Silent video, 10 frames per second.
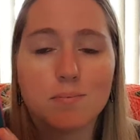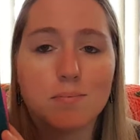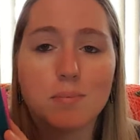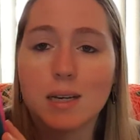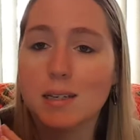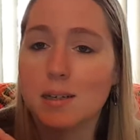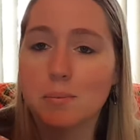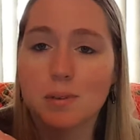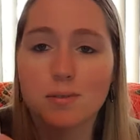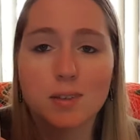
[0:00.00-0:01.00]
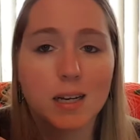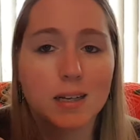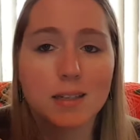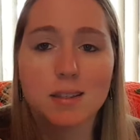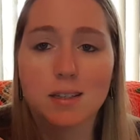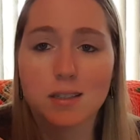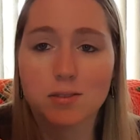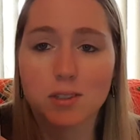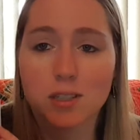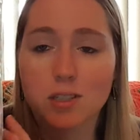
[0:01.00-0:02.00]
made up of anything and
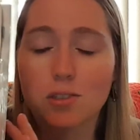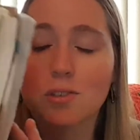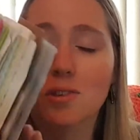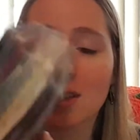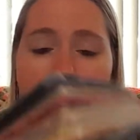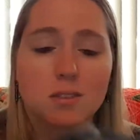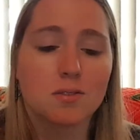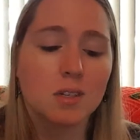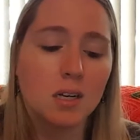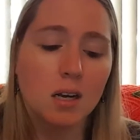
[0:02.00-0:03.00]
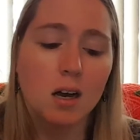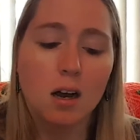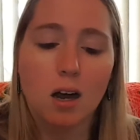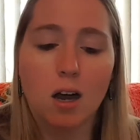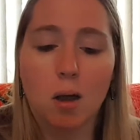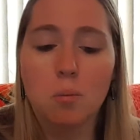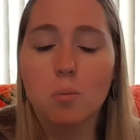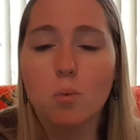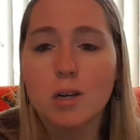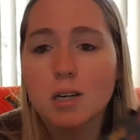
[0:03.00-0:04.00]
everything you could think of.
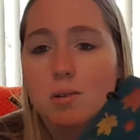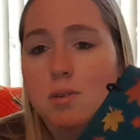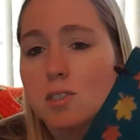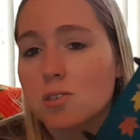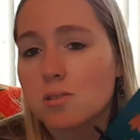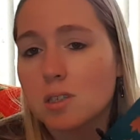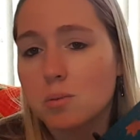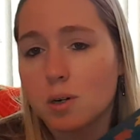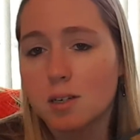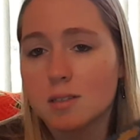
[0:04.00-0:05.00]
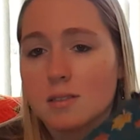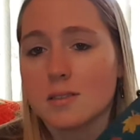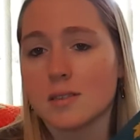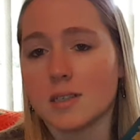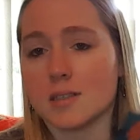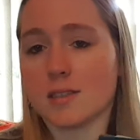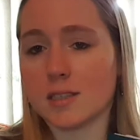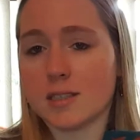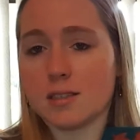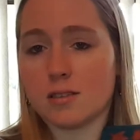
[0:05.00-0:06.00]
What it originally was is,
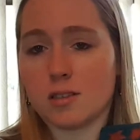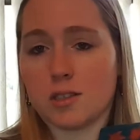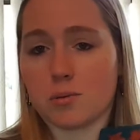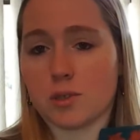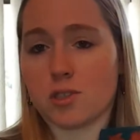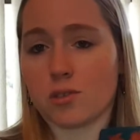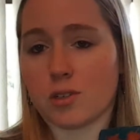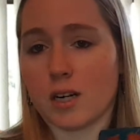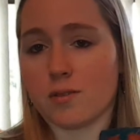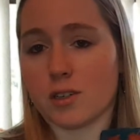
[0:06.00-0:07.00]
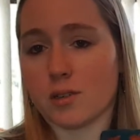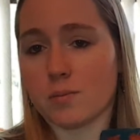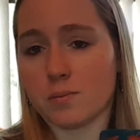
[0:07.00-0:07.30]
this isn't the original cover.